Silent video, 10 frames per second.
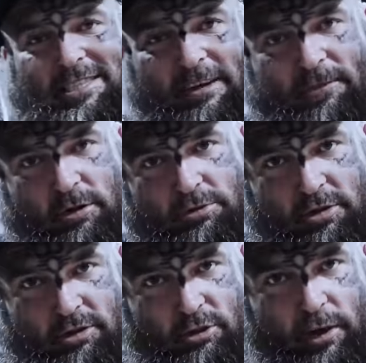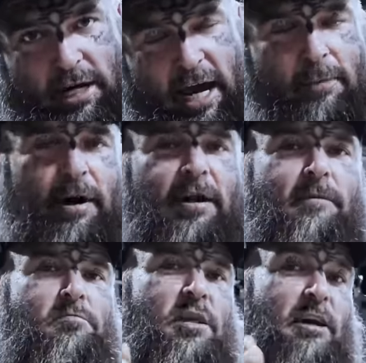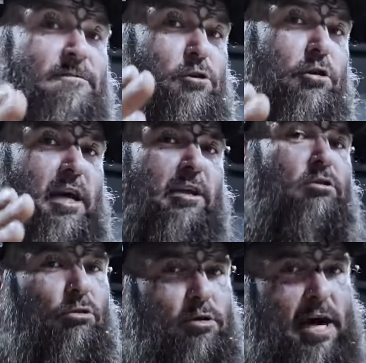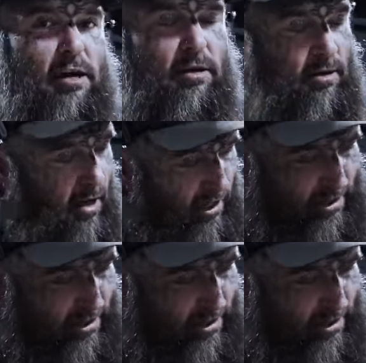difficult to do, okay? But if you can do that, I